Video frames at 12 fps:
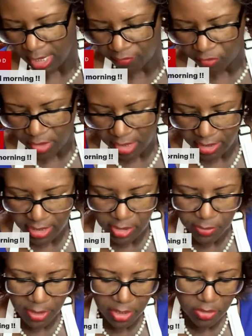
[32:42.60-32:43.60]
if you cut
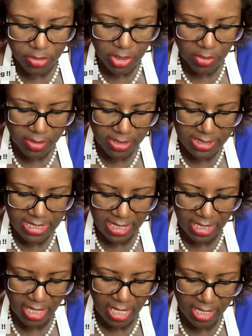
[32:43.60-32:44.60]
this way, you'll notice
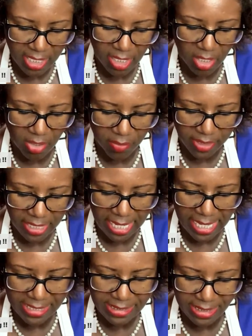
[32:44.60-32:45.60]
that the onion already
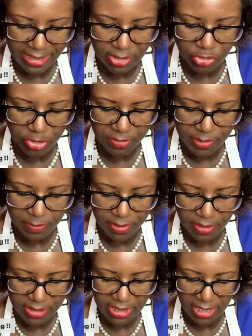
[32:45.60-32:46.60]
has like strips
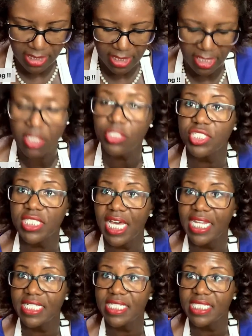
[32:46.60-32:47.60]
built in. It'll just
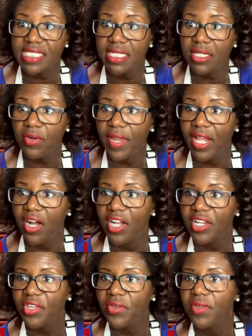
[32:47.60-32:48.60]
kind of disintegrate
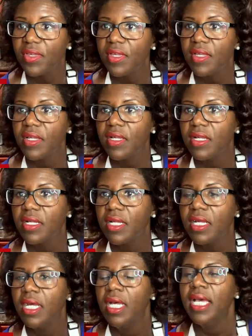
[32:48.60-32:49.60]
on you.
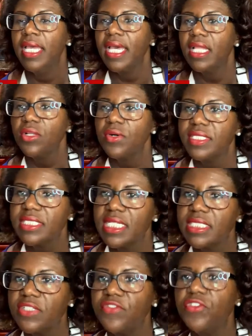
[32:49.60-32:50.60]
Yeah, Lauren
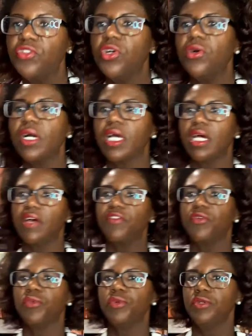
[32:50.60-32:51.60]
says if you don't cut
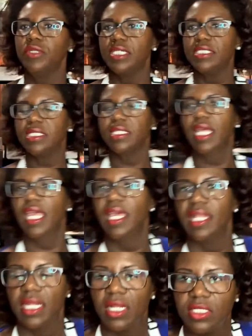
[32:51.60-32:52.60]
off the root until the
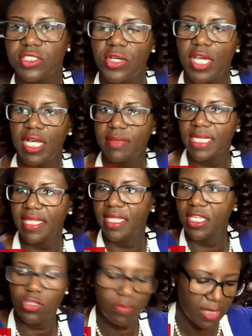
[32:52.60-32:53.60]
end, it also helps. I
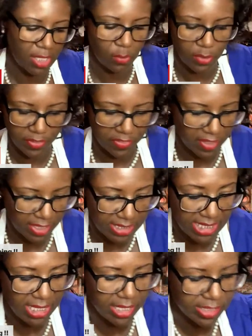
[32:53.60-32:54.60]
think you mean with the
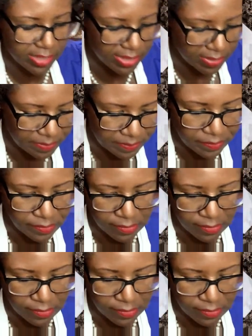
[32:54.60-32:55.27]
tears.